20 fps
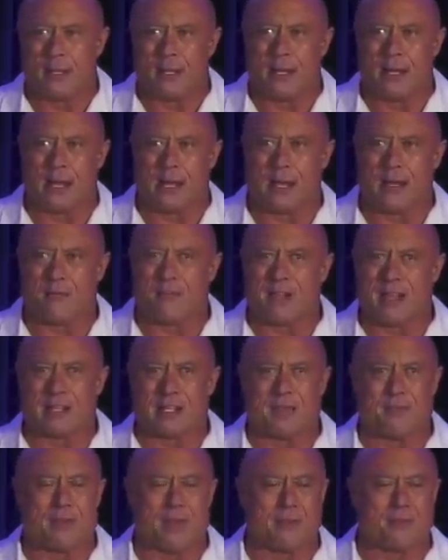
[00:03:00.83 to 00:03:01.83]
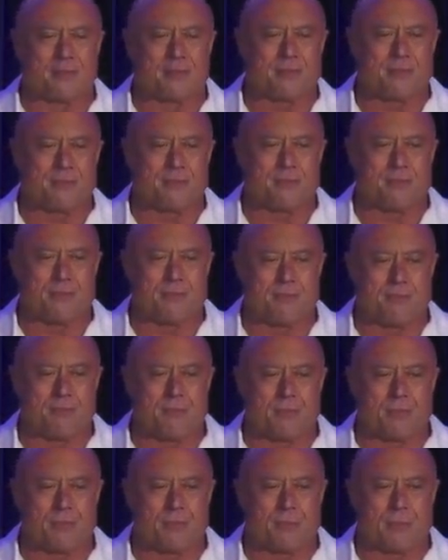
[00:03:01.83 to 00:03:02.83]
In fact, I've
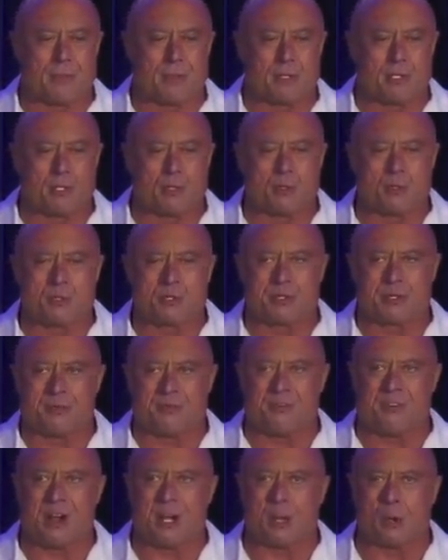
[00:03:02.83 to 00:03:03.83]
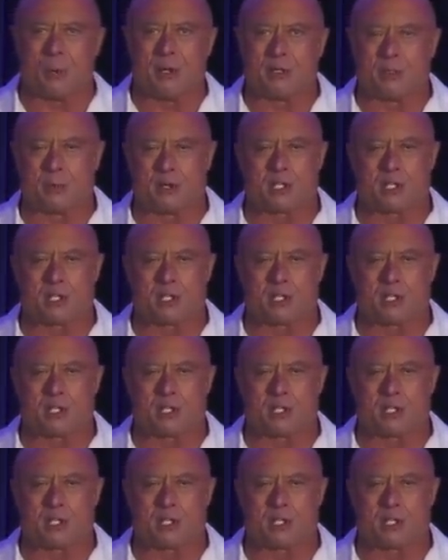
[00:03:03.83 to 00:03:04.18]
used the following to